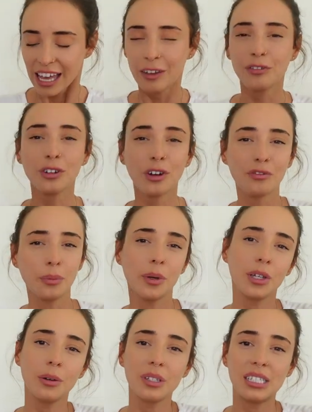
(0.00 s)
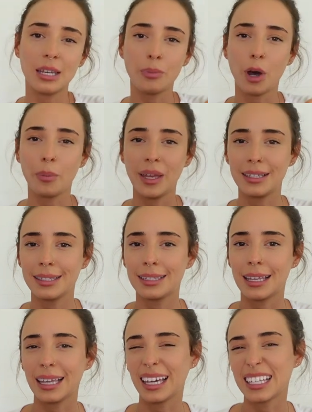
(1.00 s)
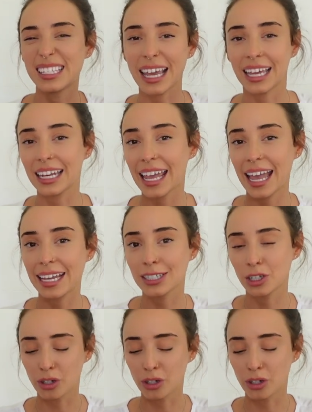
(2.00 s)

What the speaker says: If you're not familiar with Depop, it's like a secondhand